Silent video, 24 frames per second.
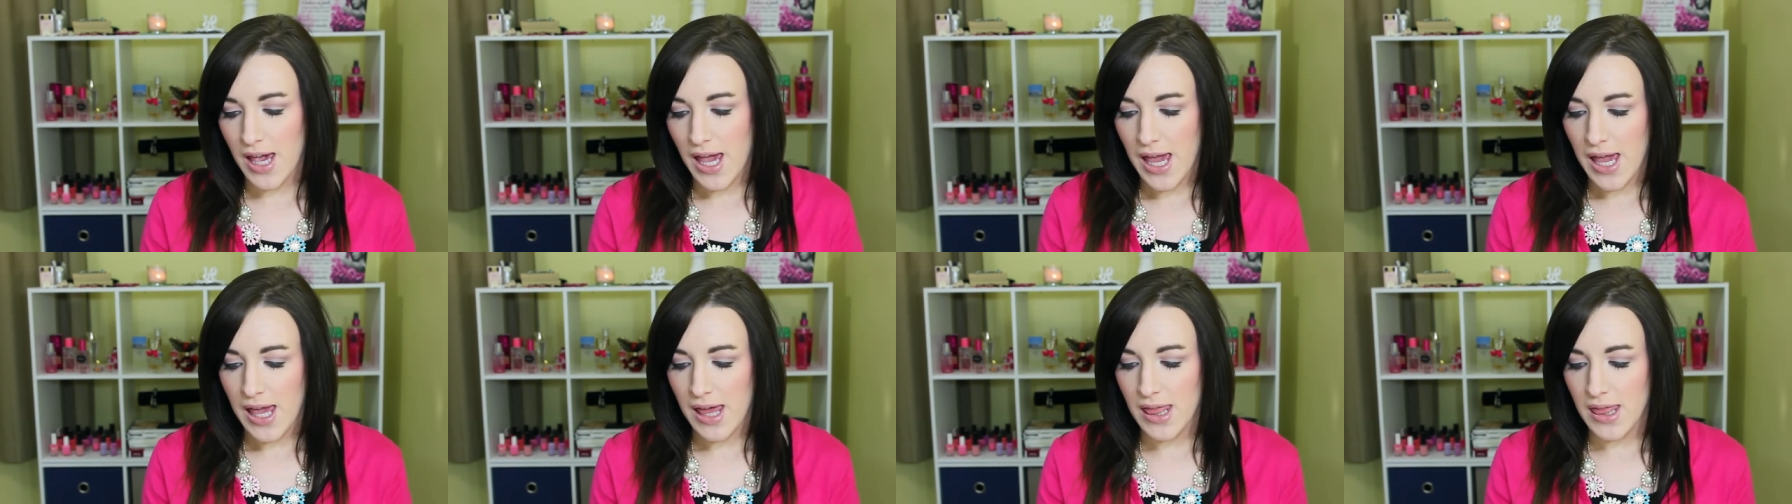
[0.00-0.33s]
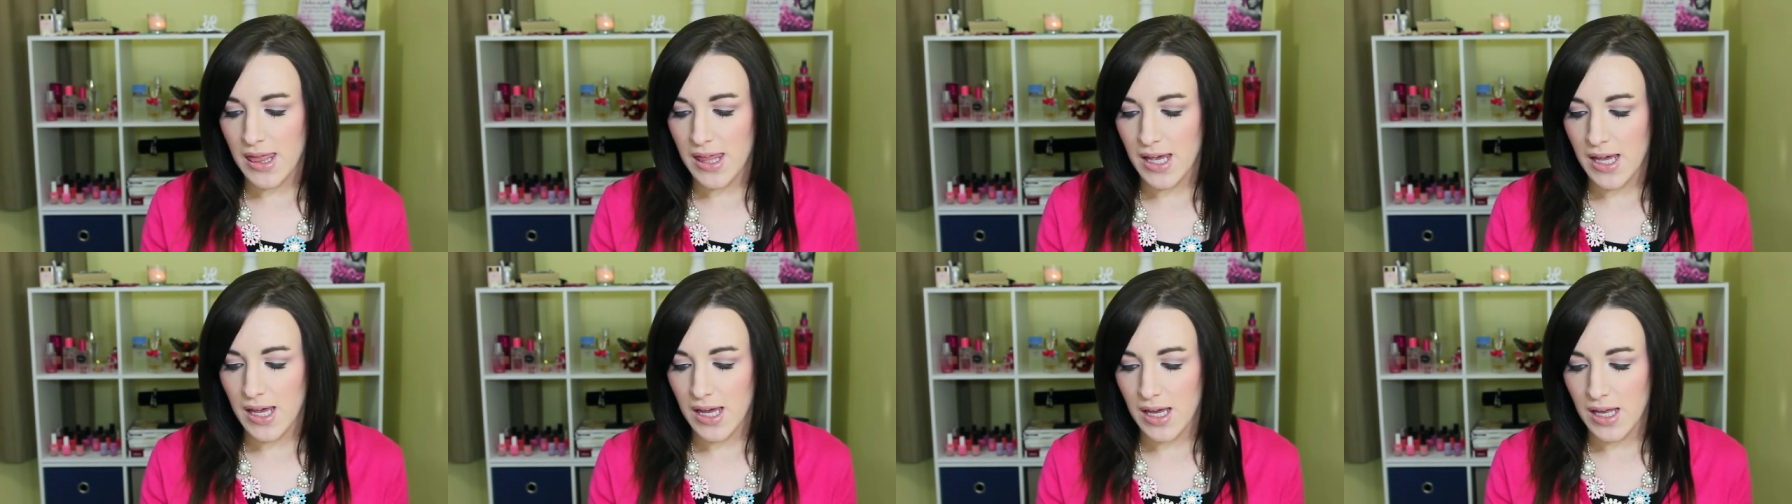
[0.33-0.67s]

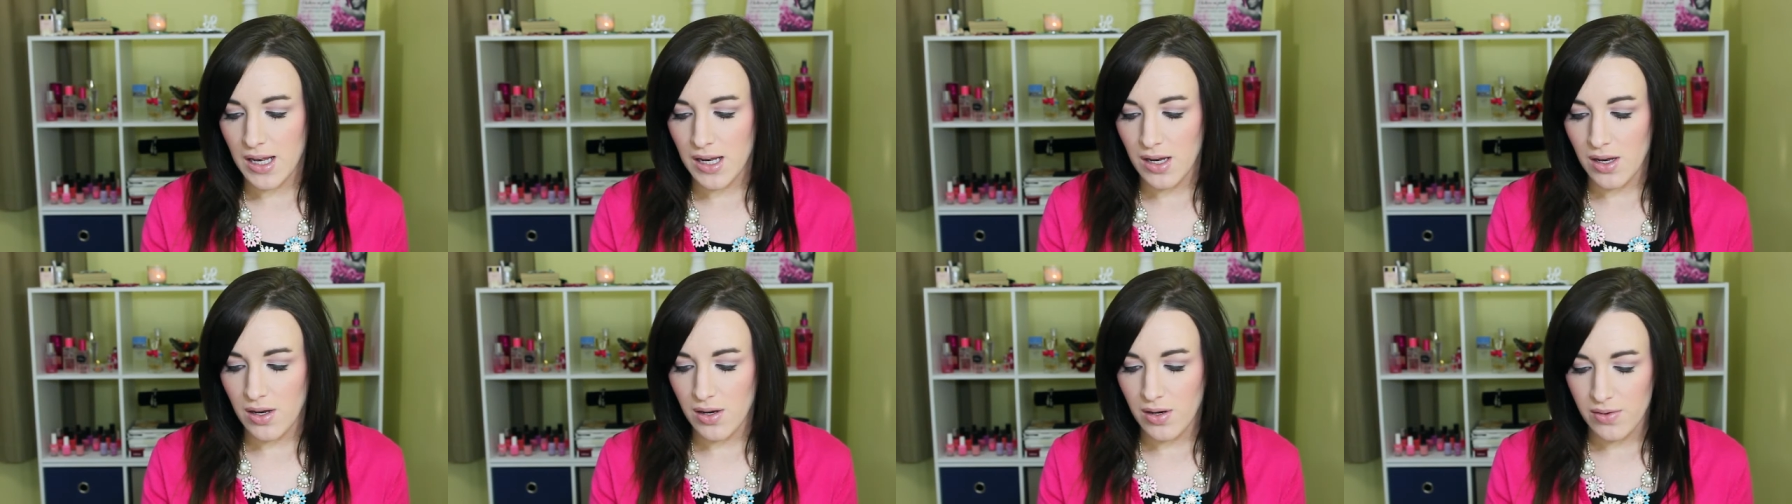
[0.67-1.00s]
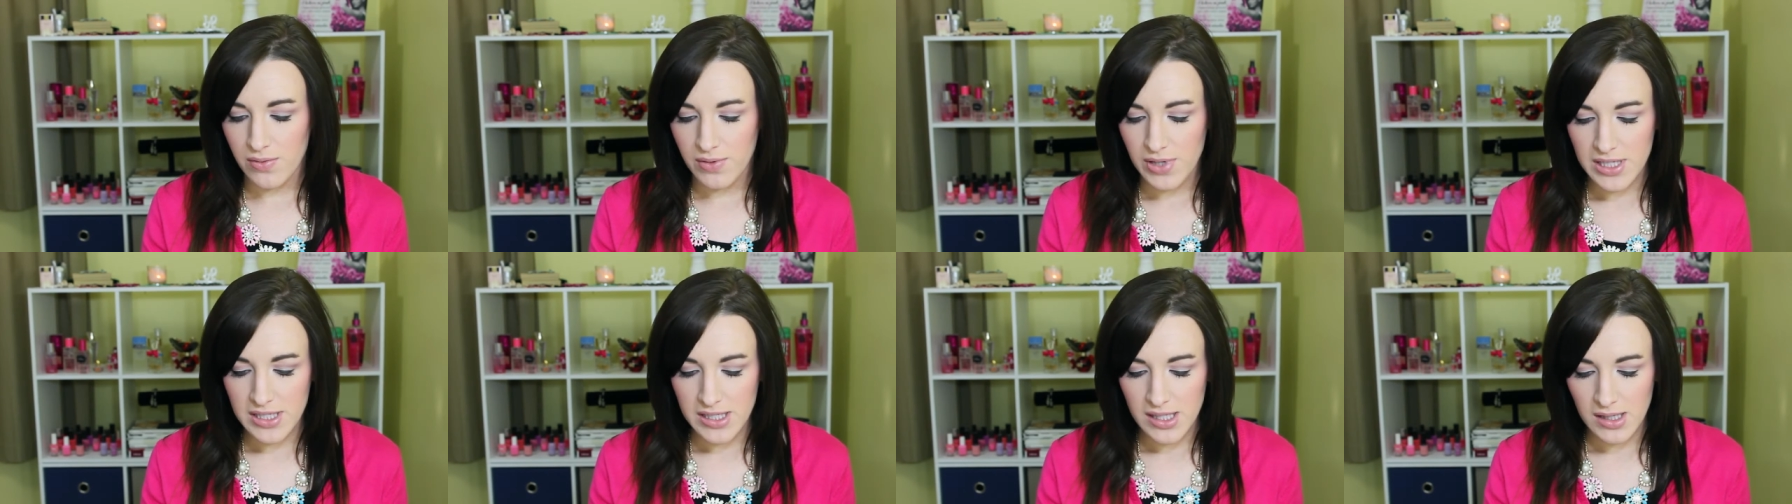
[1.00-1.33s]
And then
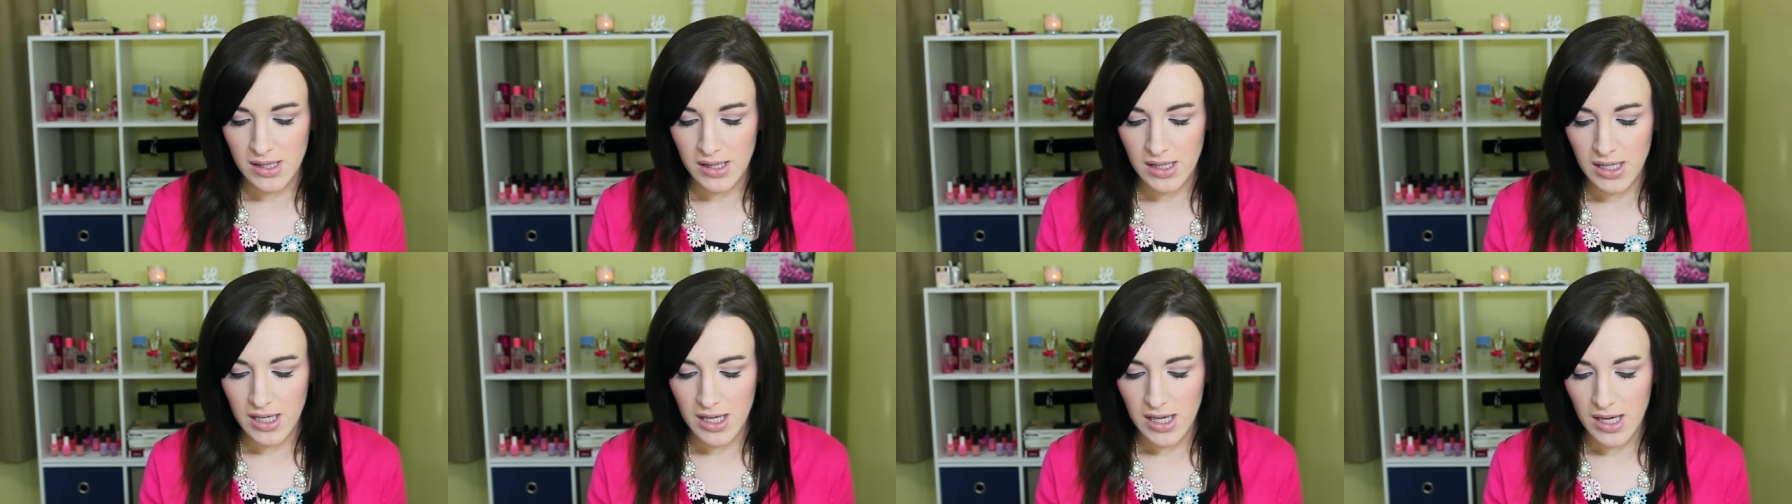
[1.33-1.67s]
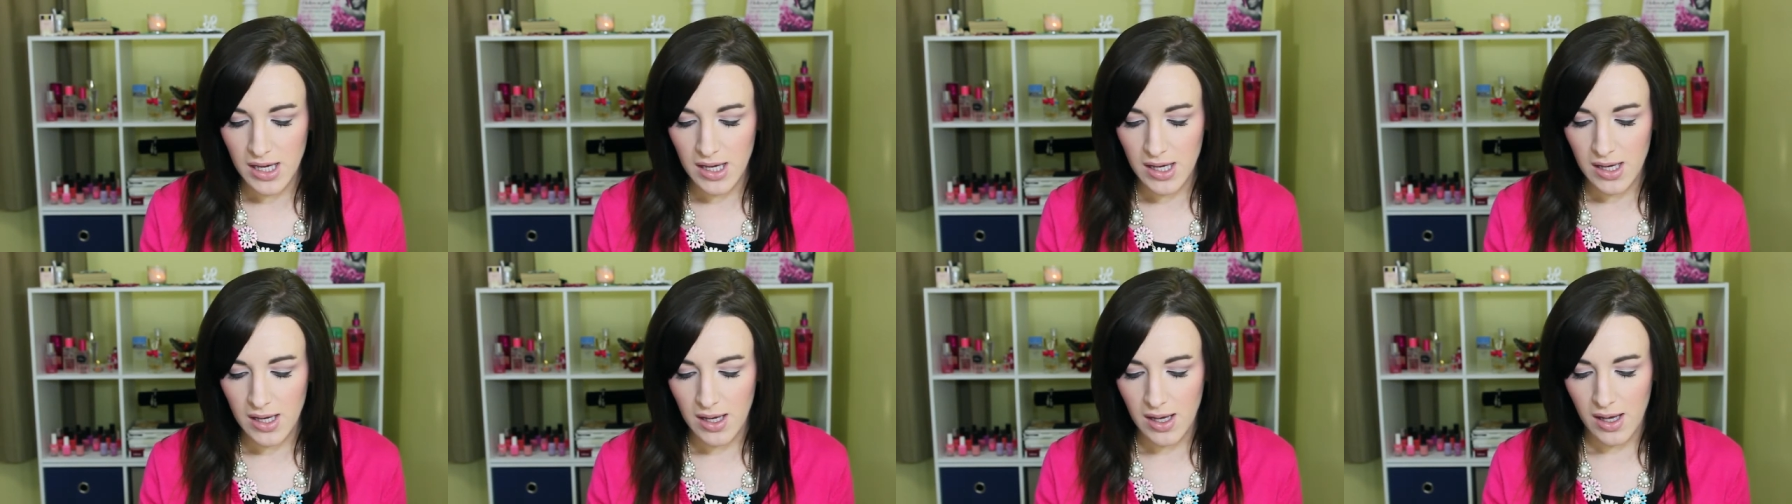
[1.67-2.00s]

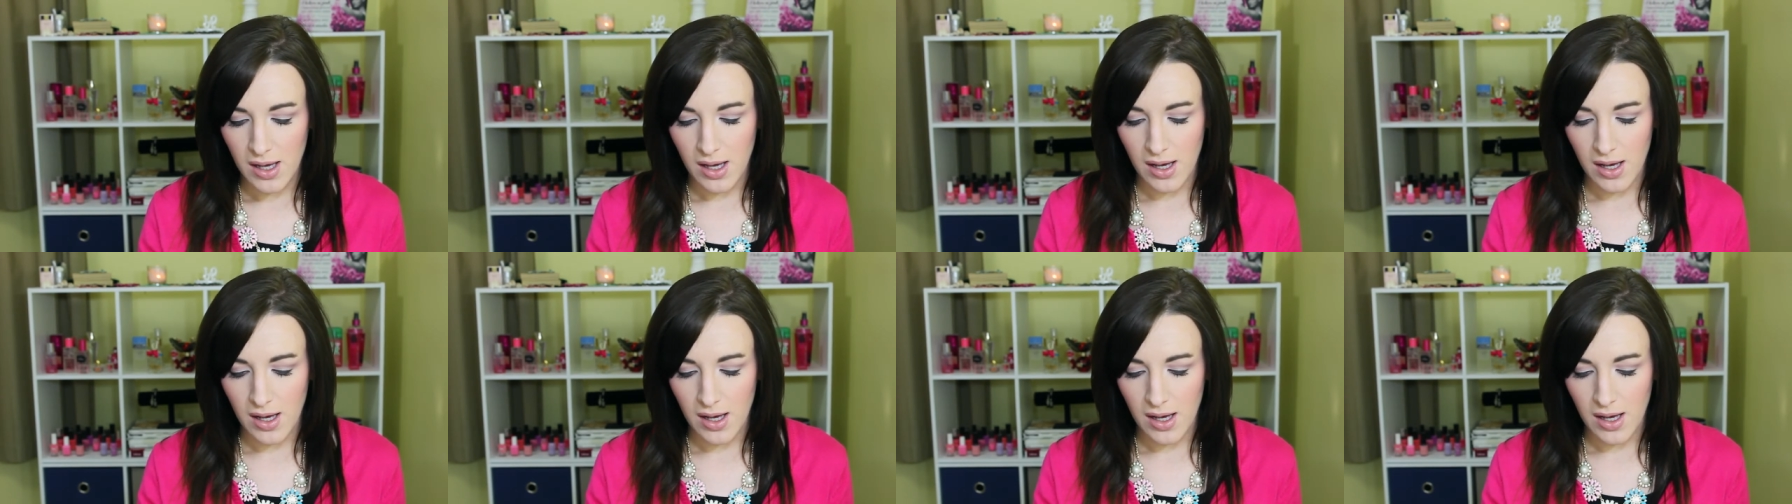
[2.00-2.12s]
recently,